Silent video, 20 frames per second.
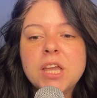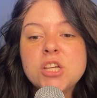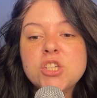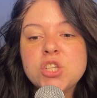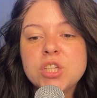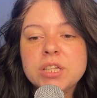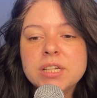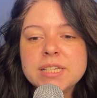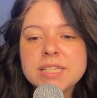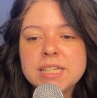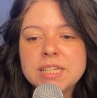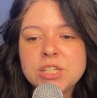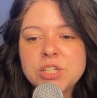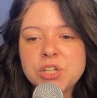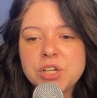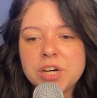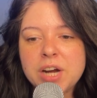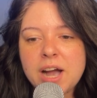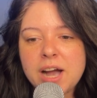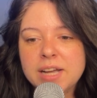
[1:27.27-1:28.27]
She looks
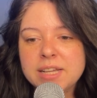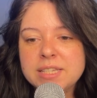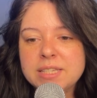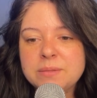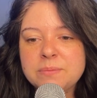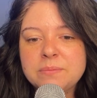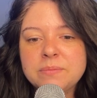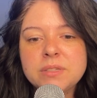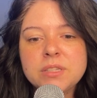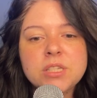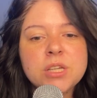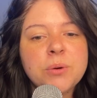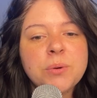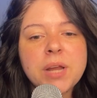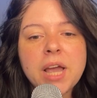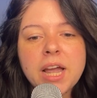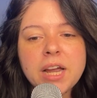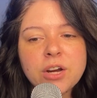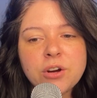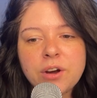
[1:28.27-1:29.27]
into your eyes. Don't
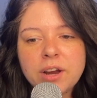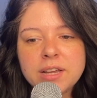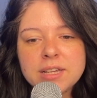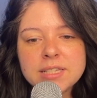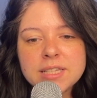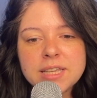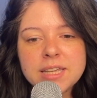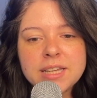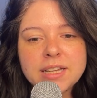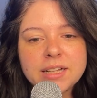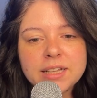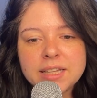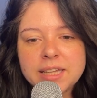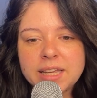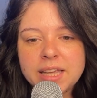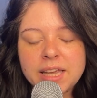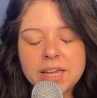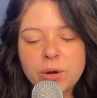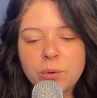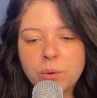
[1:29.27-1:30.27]
act crazy,
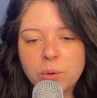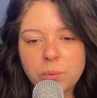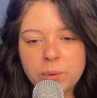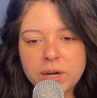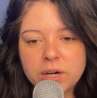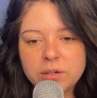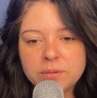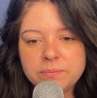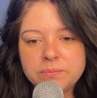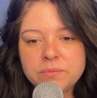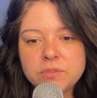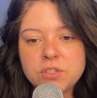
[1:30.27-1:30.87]
clingy, or weird.